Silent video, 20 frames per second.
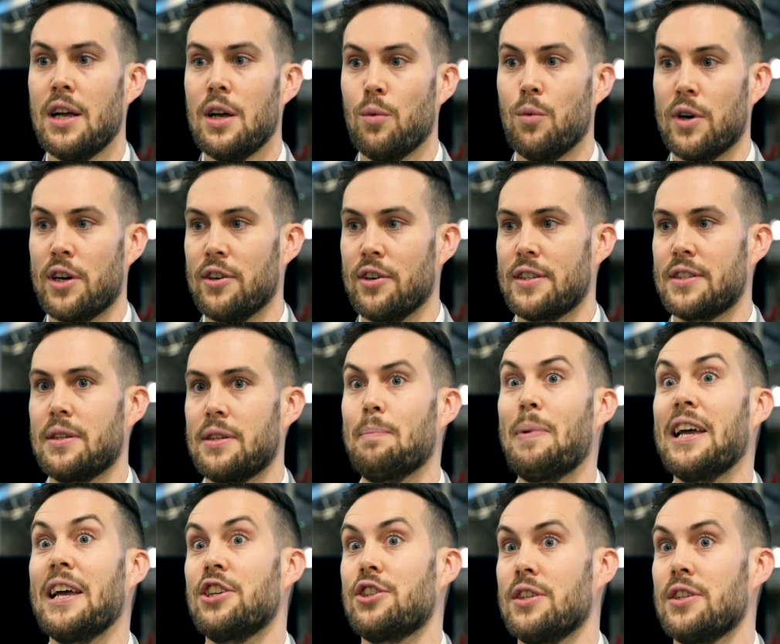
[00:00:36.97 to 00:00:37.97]
Whether it's the
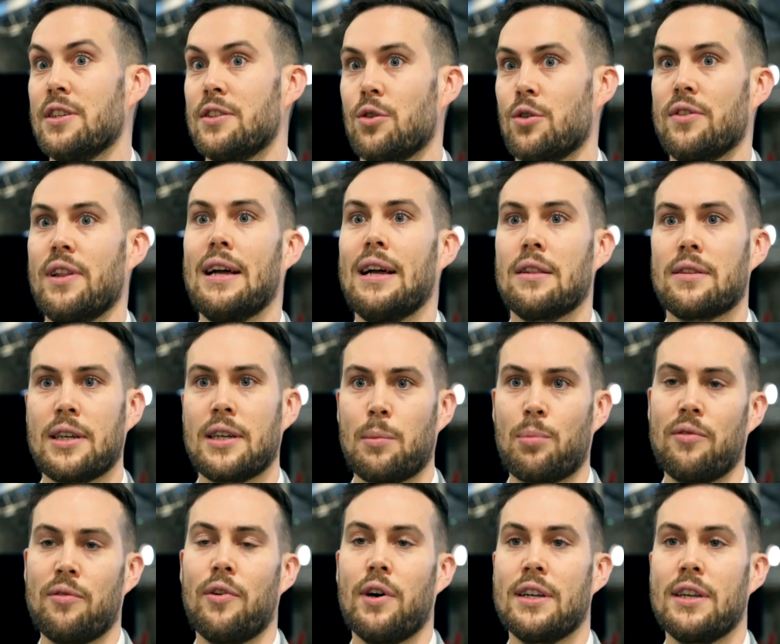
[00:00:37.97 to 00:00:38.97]
patient or the healthcare
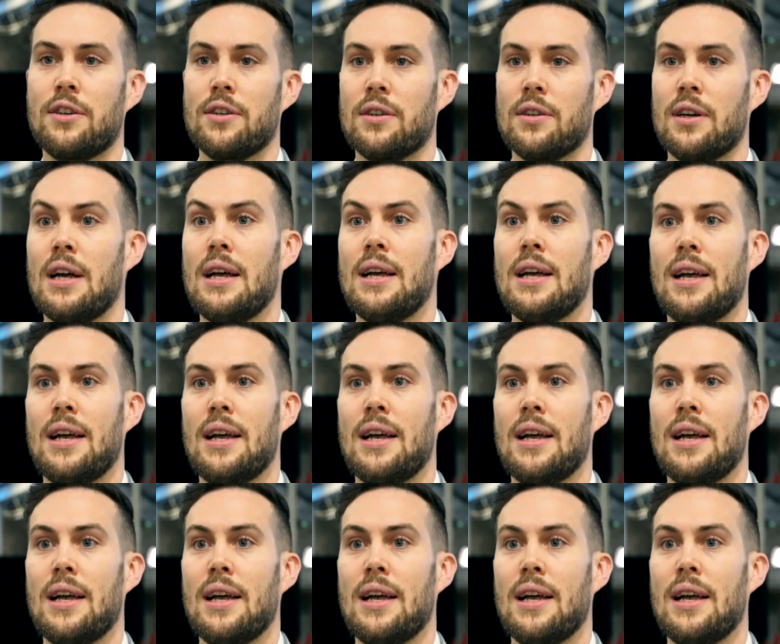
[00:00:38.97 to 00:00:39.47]
provider,